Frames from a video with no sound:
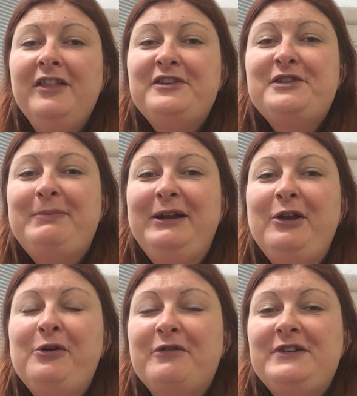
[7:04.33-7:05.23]
This has been a
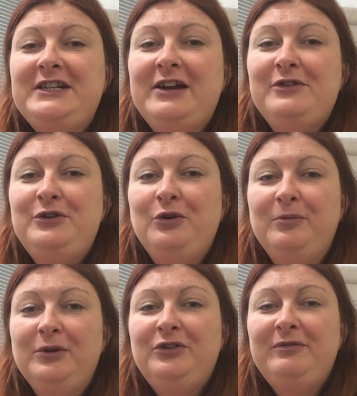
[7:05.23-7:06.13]
longer video than
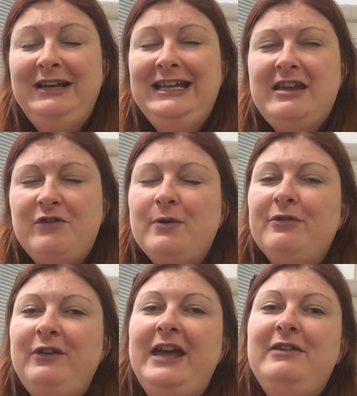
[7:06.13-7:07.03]
normal to really give you a
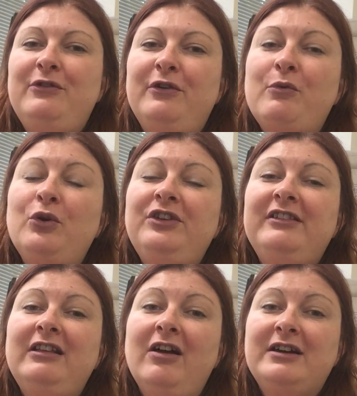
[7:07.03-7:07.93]
flavour of what
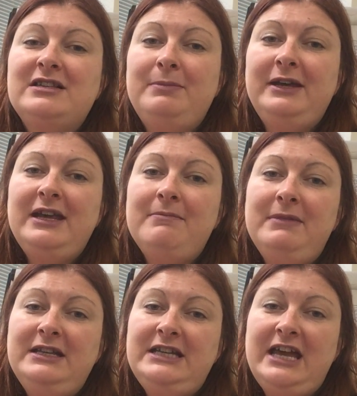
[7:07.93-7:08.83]
it's like to be in
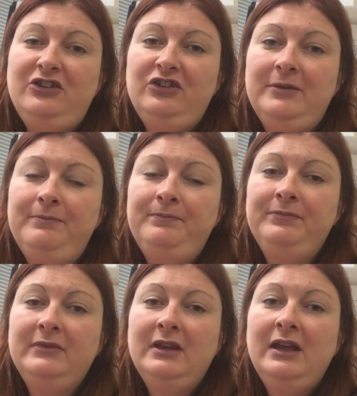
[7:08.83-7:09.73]
mediation.
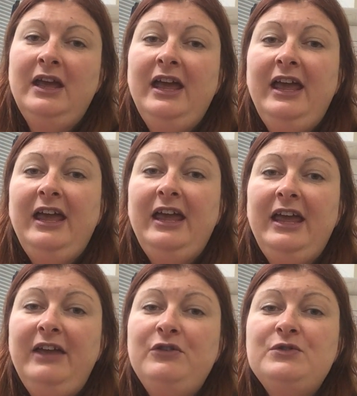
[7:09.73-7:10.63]

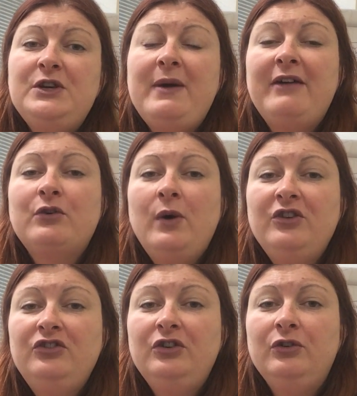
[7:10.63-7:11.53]
If you do have
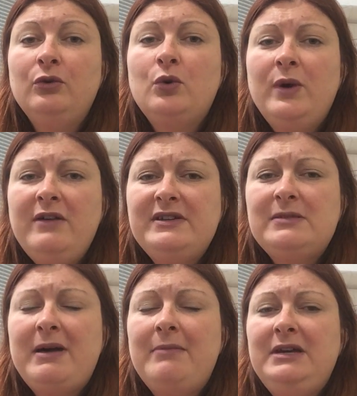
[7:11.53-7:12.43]
questions or queries
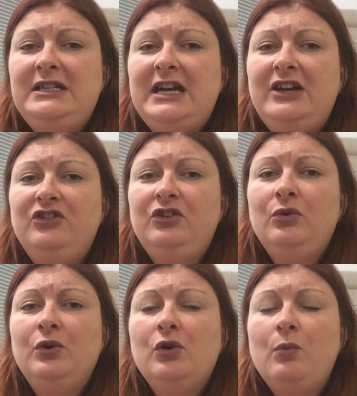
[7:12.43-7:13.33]
about mediation,
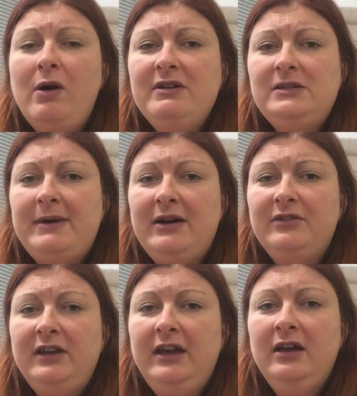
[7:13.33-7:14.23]
or you're worried
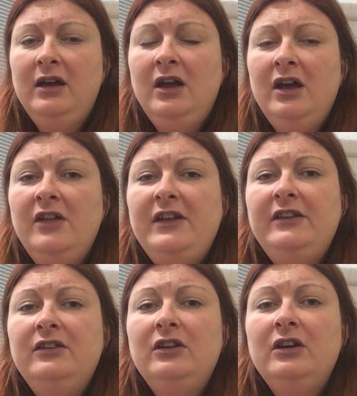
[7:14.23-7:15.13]
about it,
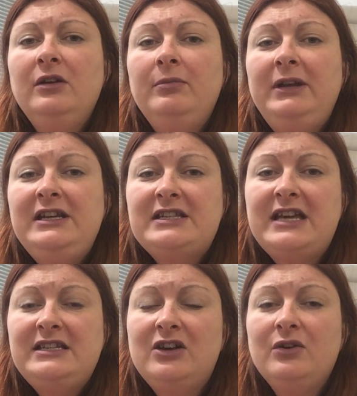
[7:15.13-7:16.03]
then please
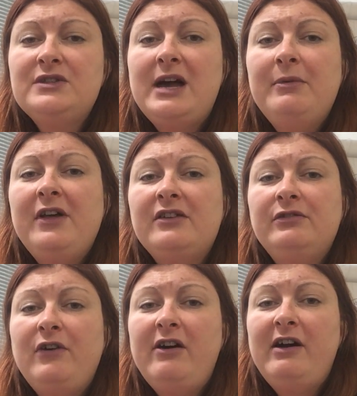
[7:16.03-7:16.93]
get in contact with
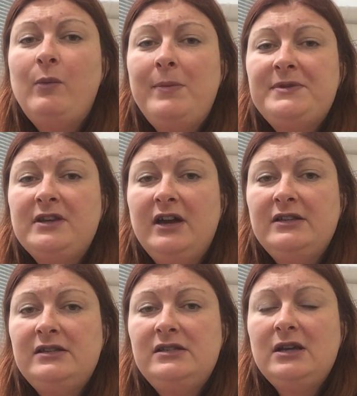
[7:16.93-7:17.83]
us via our
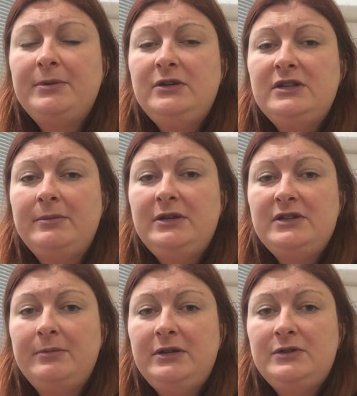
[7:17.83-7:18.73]
website
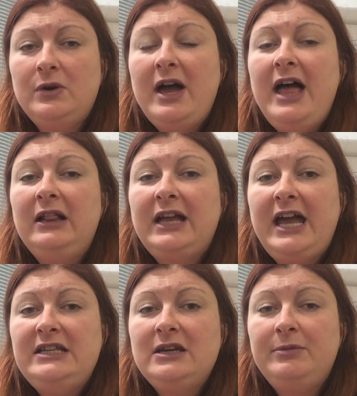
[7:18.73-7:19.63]

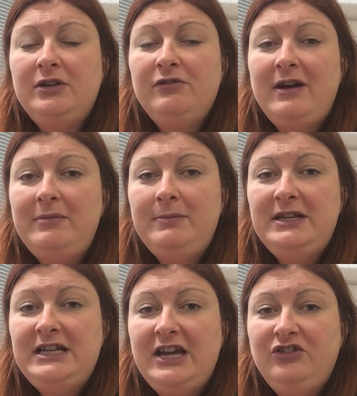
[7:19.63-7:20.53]

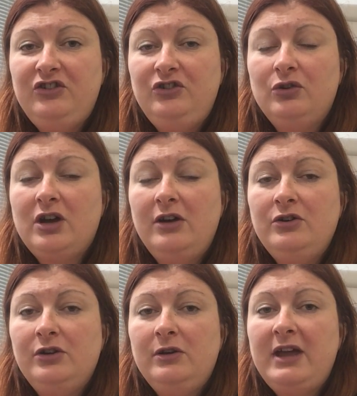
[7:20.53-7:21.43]

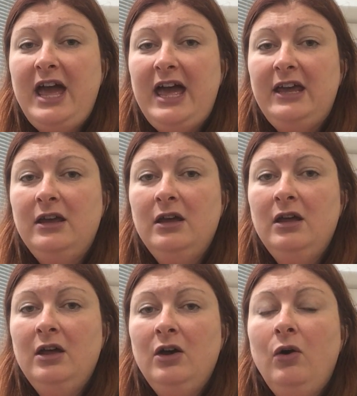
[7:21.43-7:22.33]
www.lkwfamilymediation.co.uk,
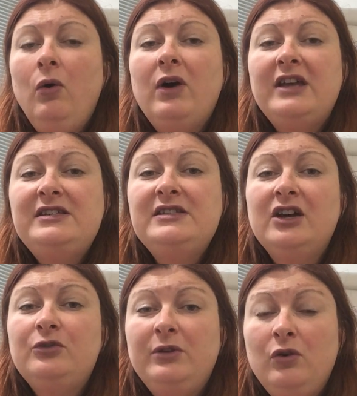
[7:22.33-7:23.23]
or get in
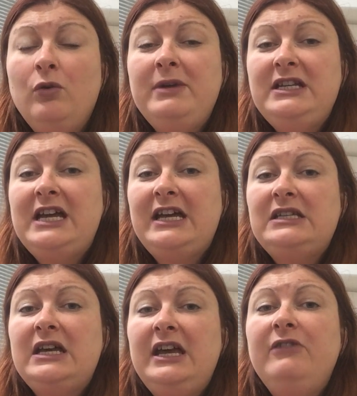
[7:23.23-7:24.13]
touch with your
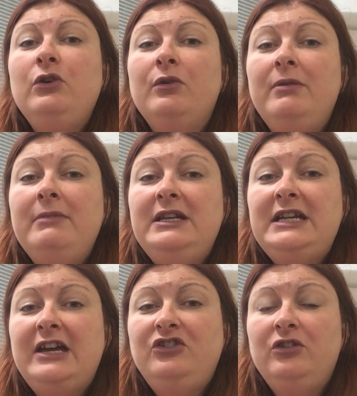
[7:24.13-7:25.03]
mediator if you're in
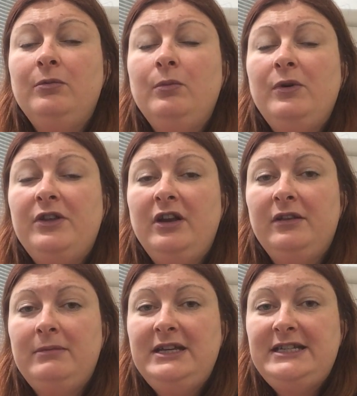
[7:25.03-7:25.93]
mediation with
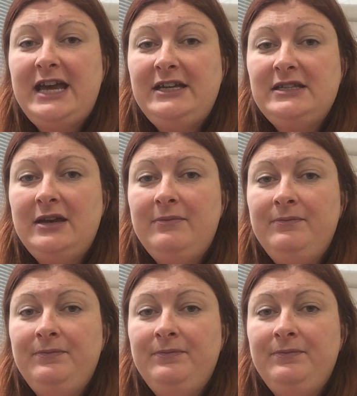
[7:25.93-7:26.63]
another mediator.